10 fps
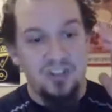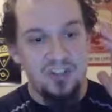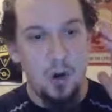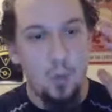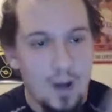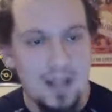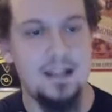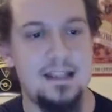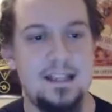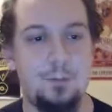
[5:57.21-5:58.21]
So, what it
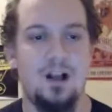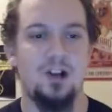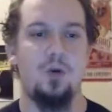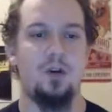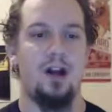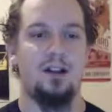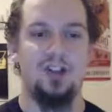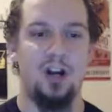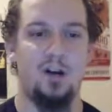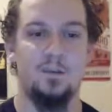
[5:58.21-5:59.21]
is that we got going on in
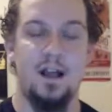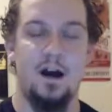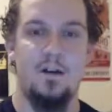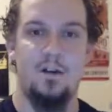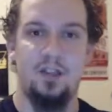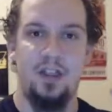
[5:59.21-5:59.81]
terms of